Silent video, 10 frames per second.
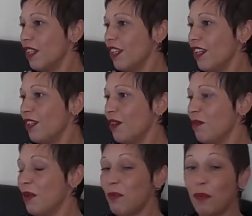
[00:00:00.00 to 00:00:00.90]
anyway,
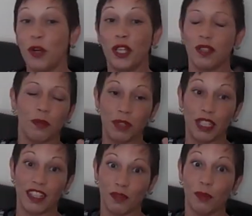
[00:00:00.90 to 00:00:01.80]
my point, I'm going to
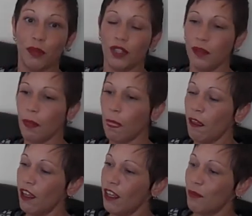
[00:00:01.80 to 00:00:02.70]
get to my point,
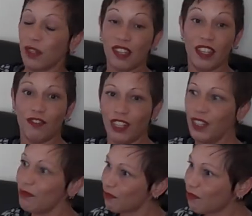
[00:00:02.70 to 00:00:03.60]
my theory.
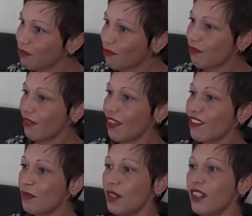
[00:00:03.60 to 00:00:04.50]

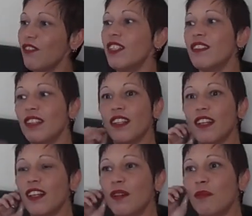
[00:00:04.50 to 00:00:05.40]
So my theory is then,
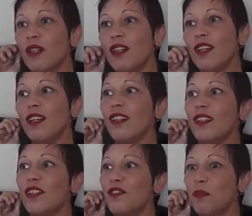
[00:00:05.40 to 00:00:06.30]

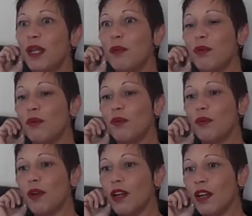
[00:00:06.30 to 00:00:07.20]
if the people
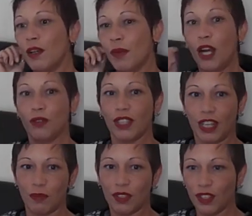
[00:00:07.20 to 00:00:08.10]
own the
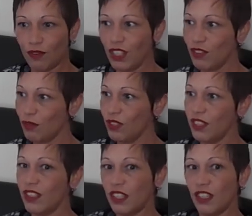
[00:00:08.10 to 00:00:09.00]
government and the resources,
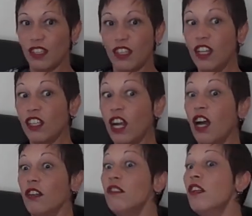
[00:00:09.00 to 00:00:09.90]
then there you
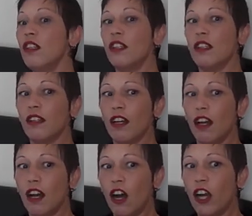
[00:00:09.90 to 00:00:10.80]
go,
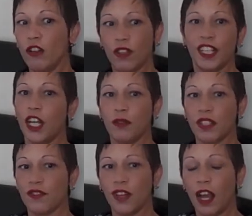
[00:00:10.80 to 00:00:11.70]
I already own
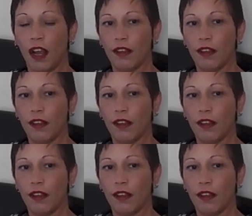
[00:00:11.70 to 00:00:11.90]
this flat.